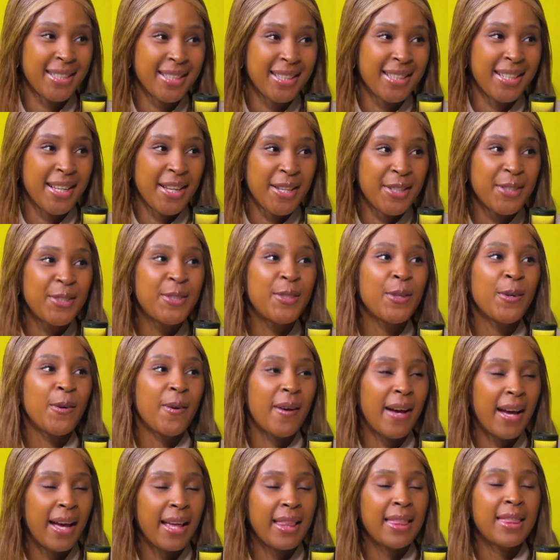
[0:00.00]
Mm.
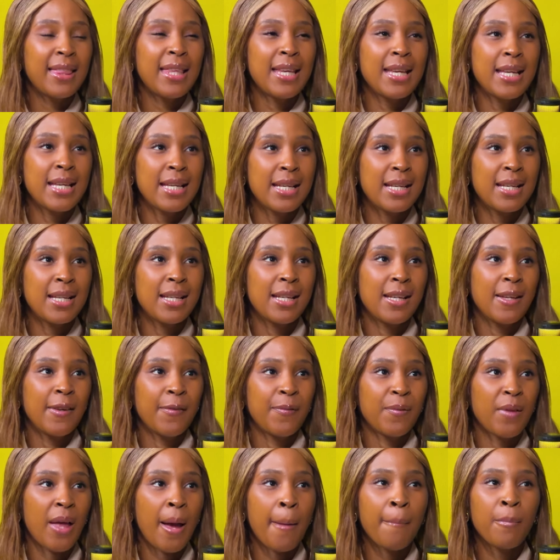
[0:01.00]
So I think
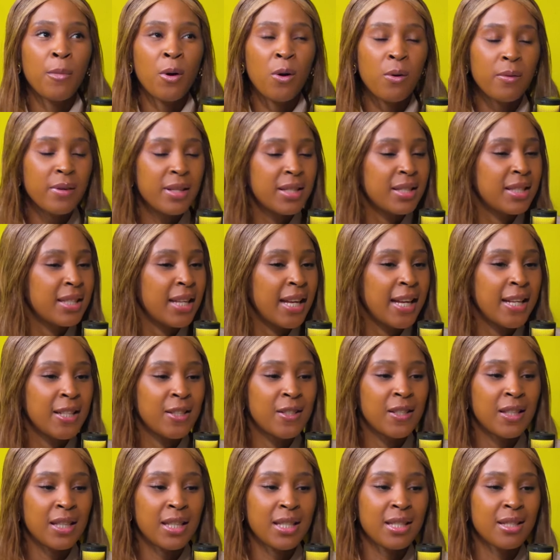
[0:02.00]
I'm always
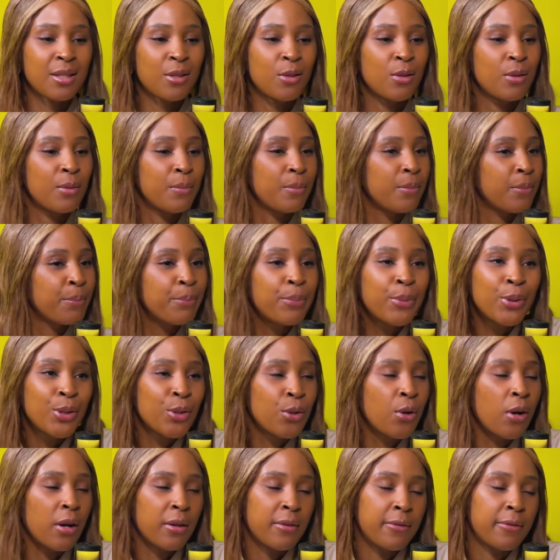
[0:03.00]
saying to this could
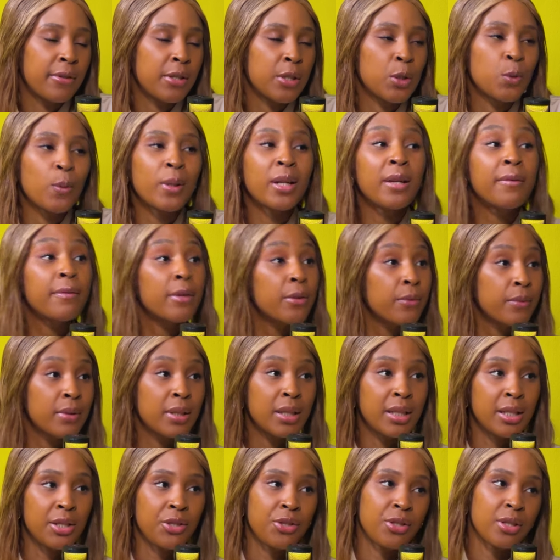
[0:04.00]
put God first. Whatever
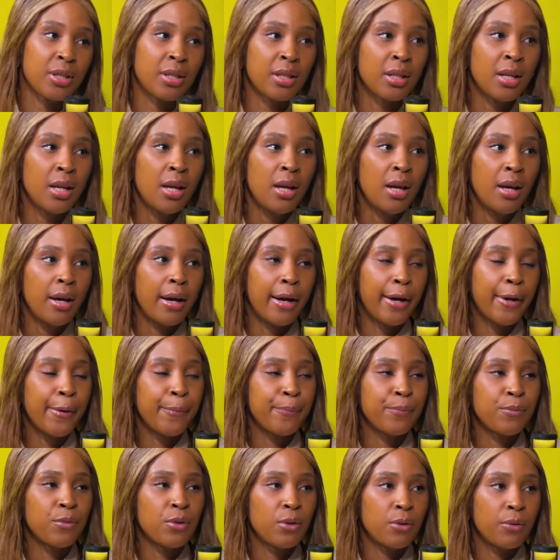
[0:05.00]
religion
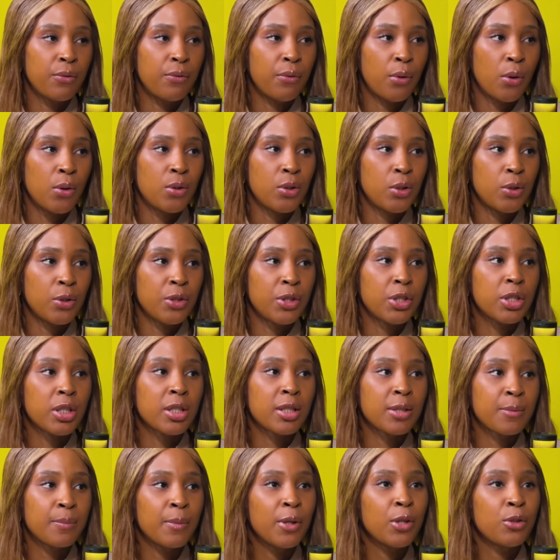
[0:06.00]
um, you follow,
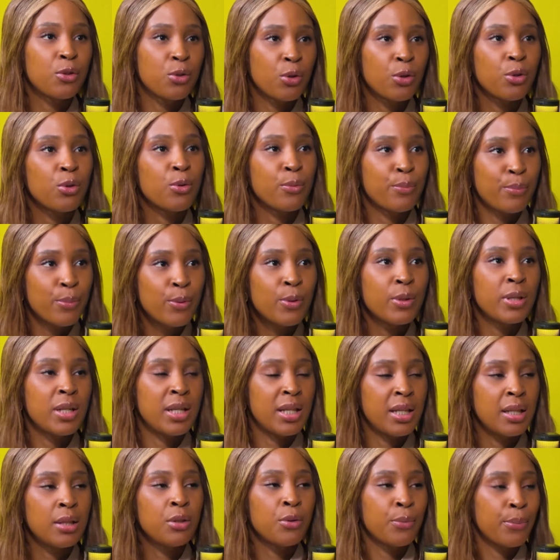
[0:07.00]
just make sure you put
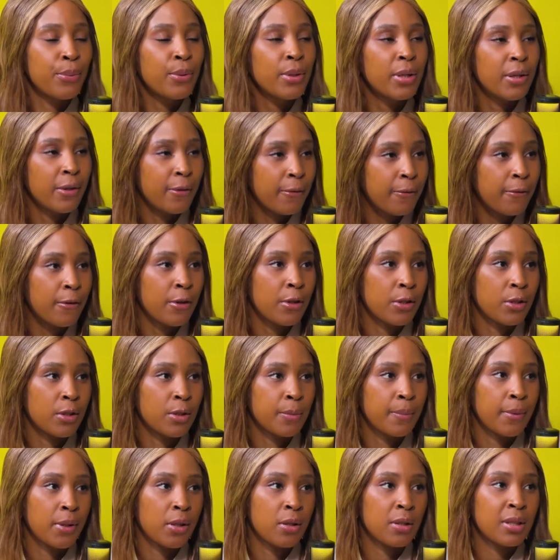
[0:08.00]
you put it
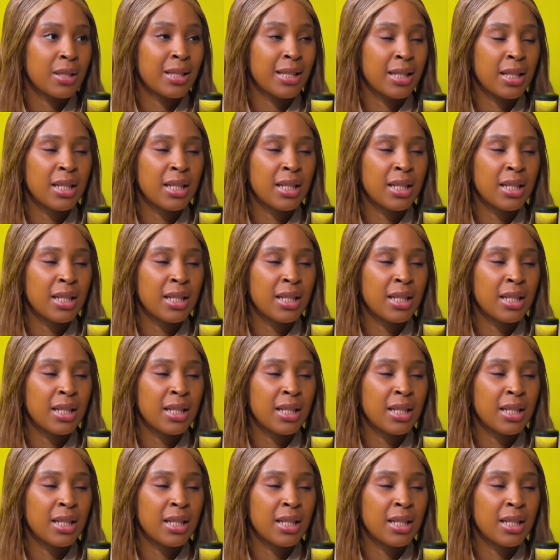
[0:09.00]
first because